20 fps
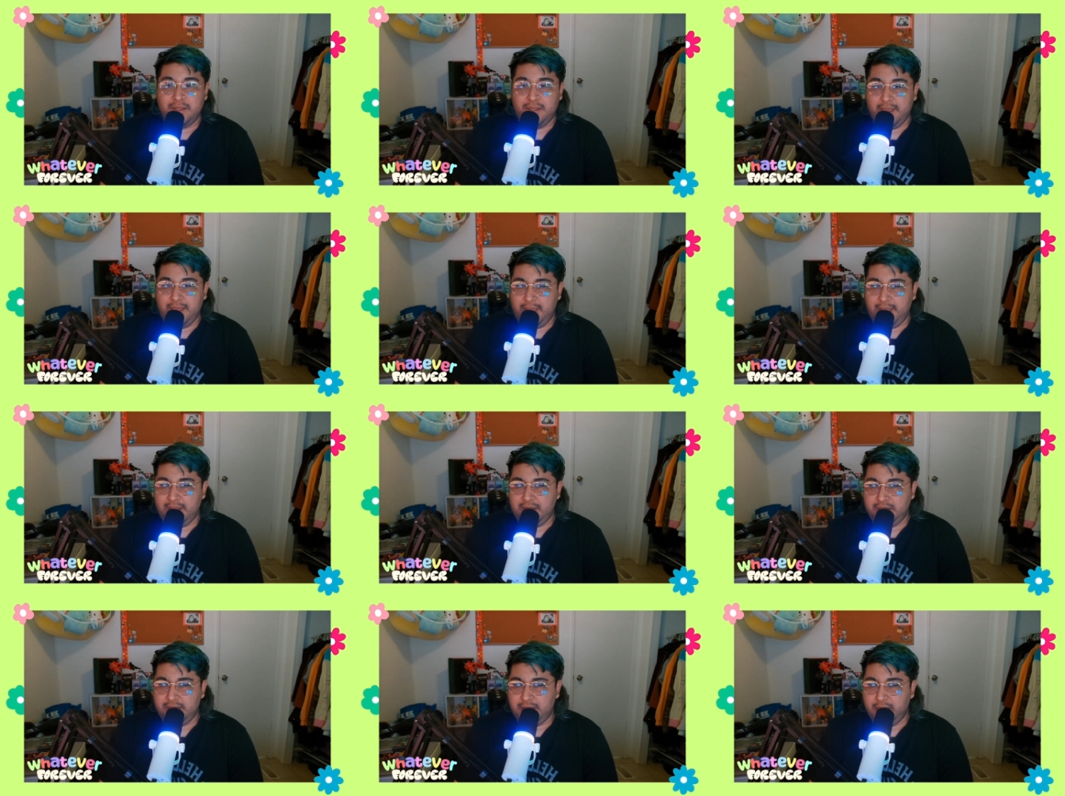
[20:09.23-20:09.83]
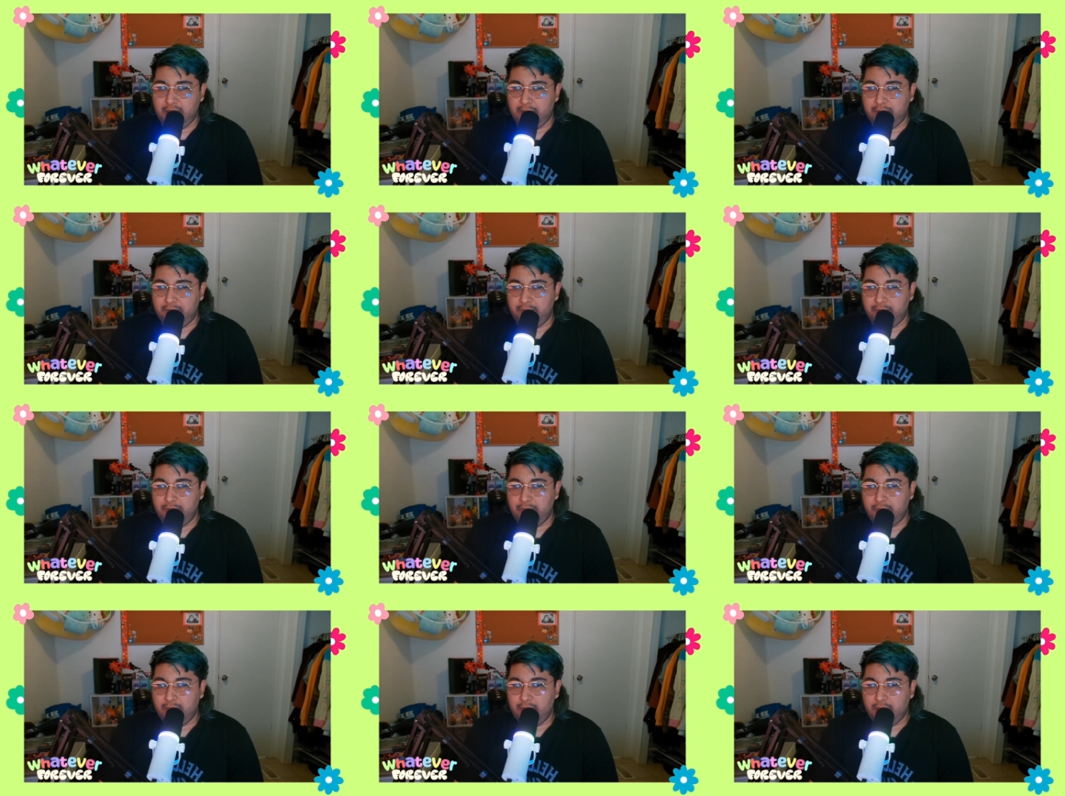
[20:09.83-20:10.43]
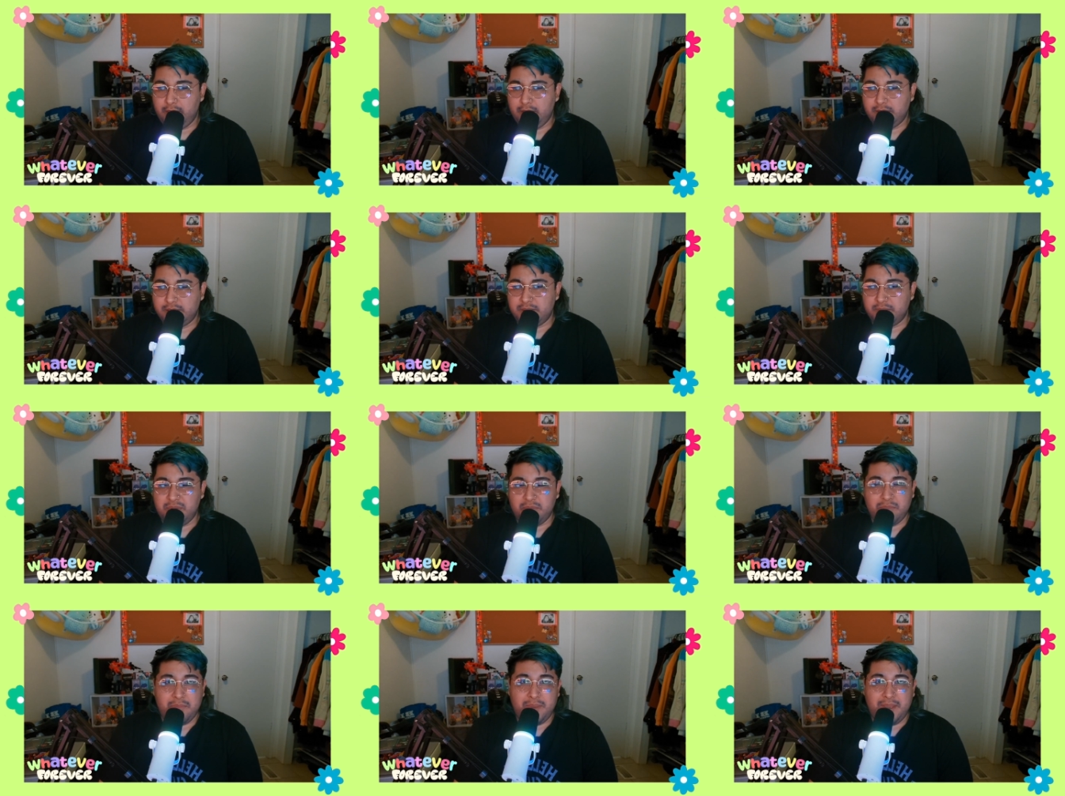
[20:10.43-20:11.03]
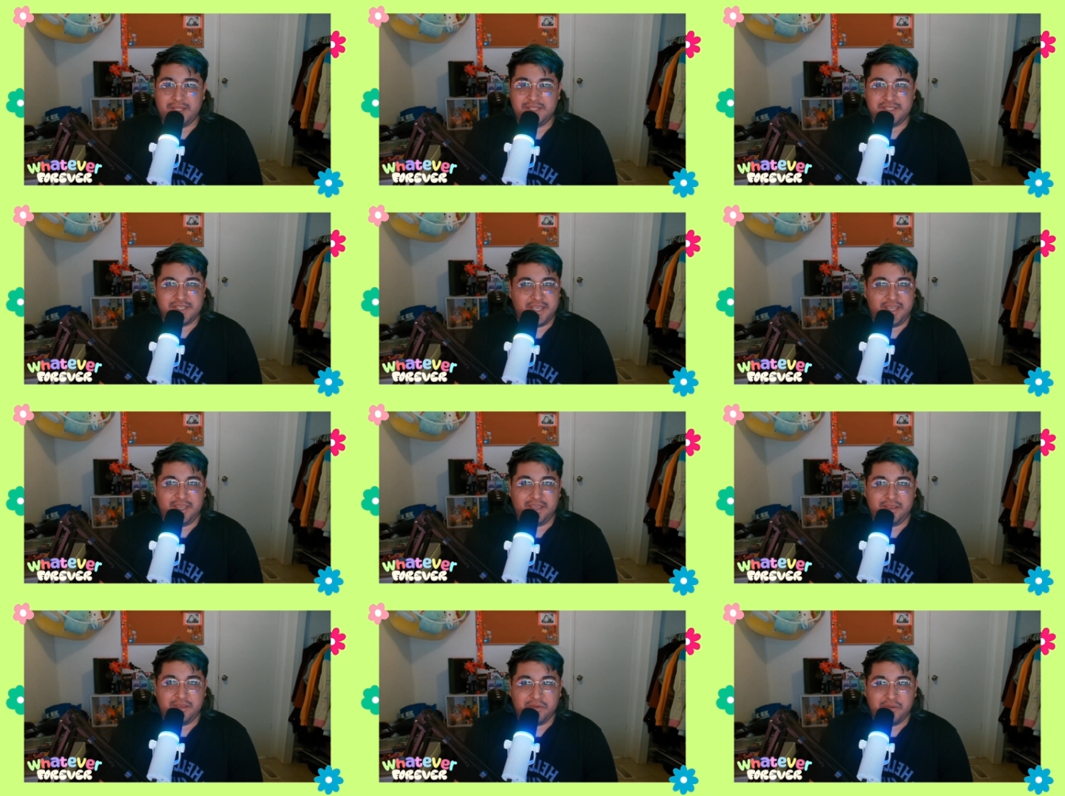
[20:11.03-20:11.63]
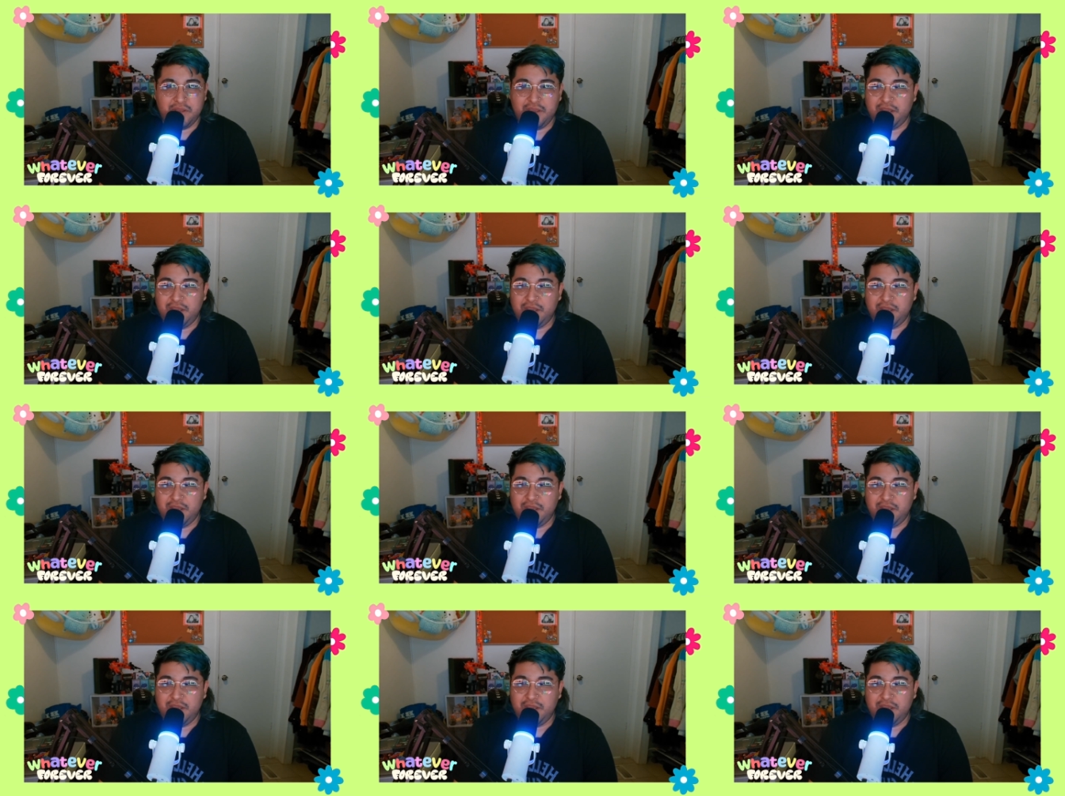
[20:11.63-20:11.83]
And um, some people might say,